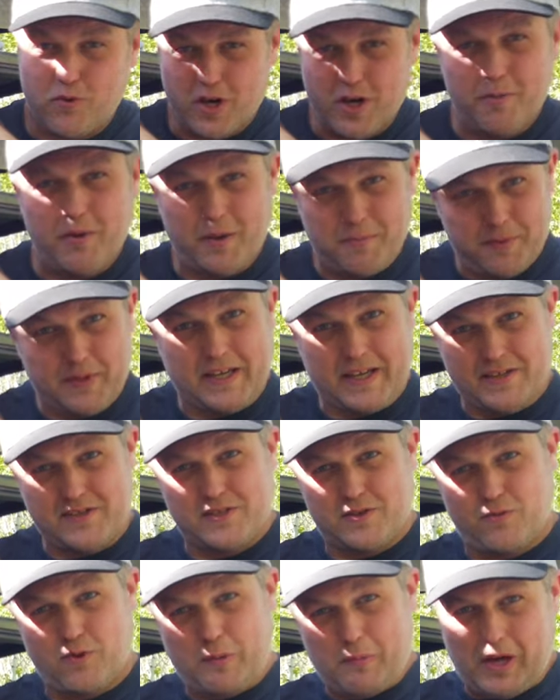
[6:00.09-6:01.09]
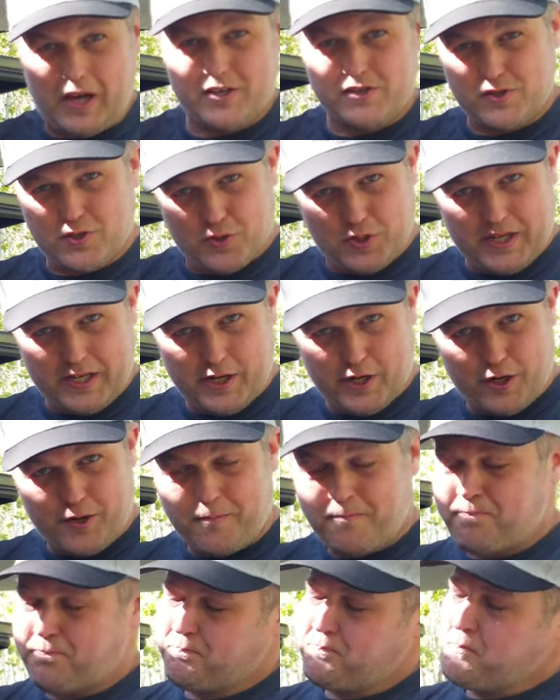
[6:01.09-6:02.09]
rub up against the Webasto heater.
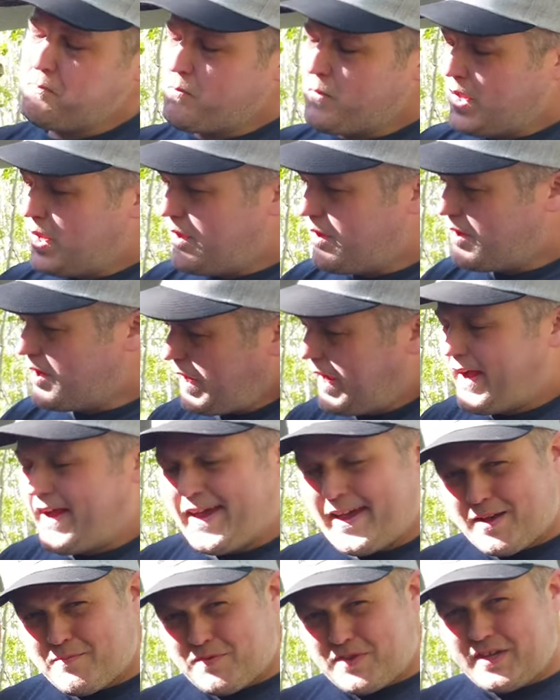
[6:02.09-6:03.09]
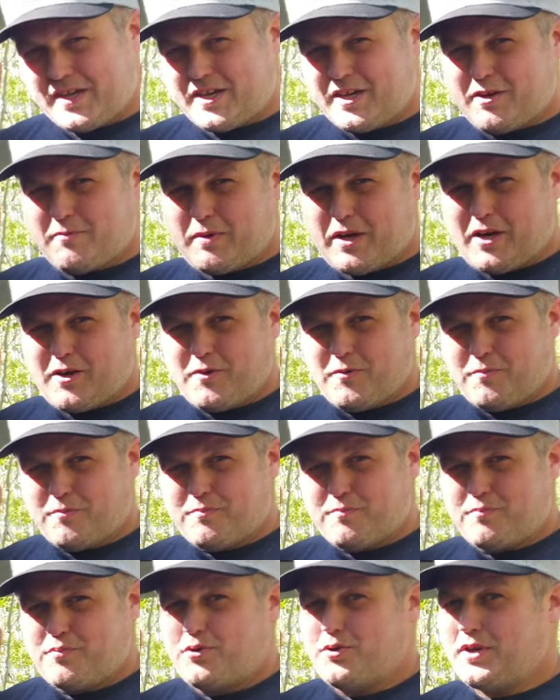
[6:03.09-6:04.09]
I am thinking about
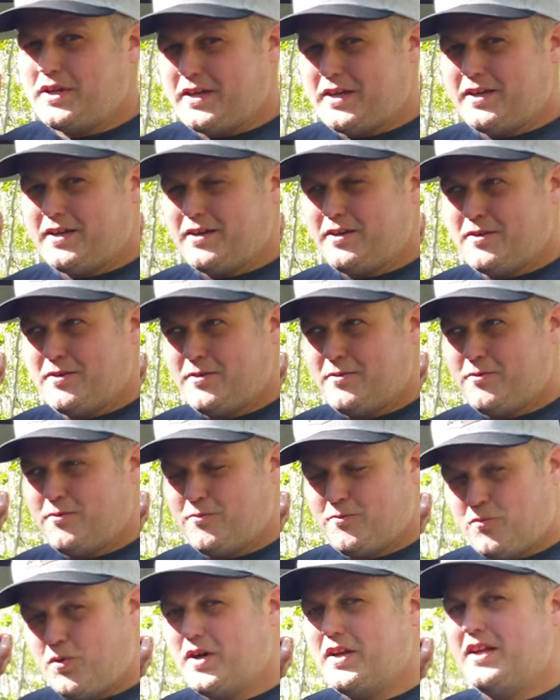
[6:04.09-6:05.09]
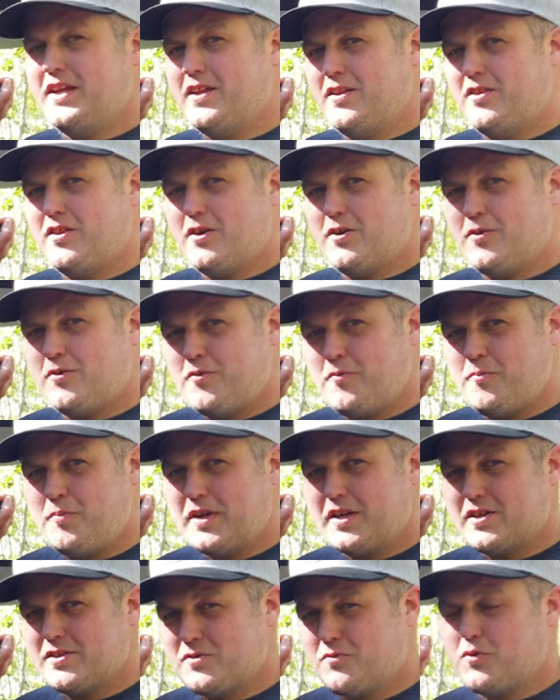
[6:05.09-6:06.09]
putting one in though,
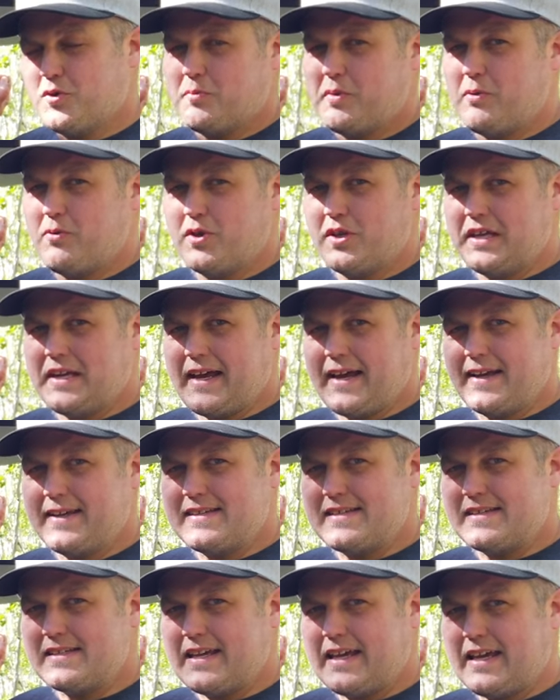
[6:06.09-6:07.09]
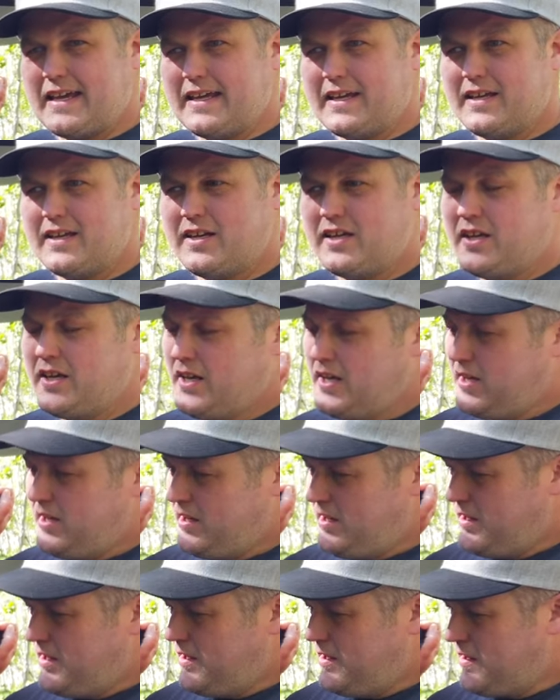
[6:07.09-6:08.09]
because it would be really nice. And
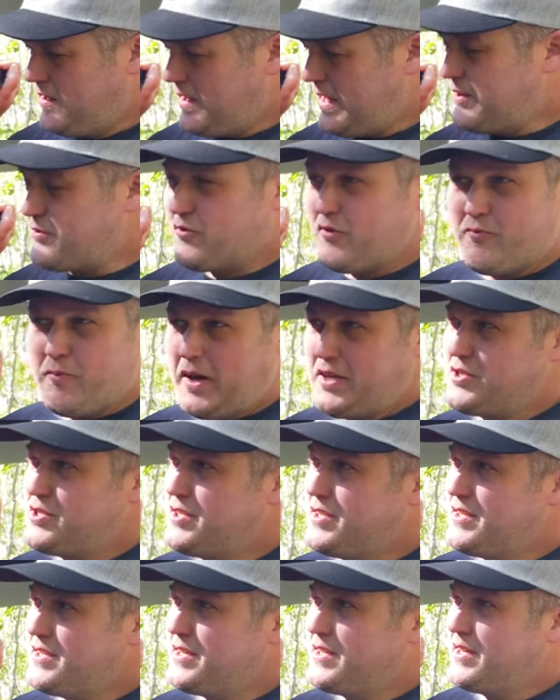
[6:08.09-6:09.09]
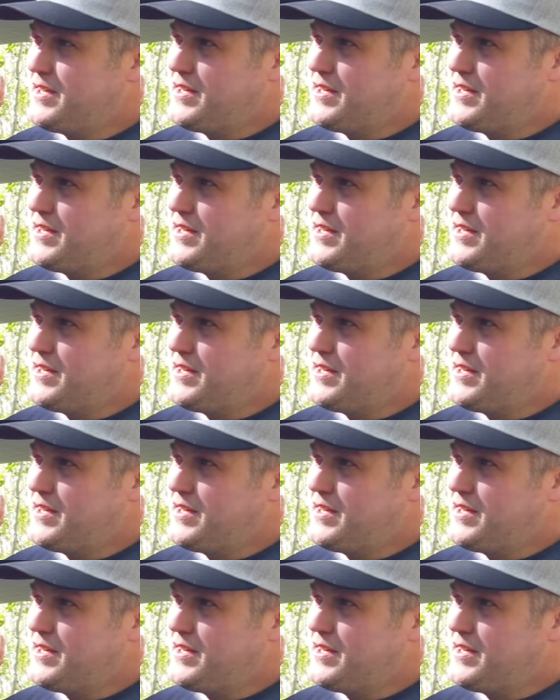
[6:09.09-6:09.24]
as we've mentioned,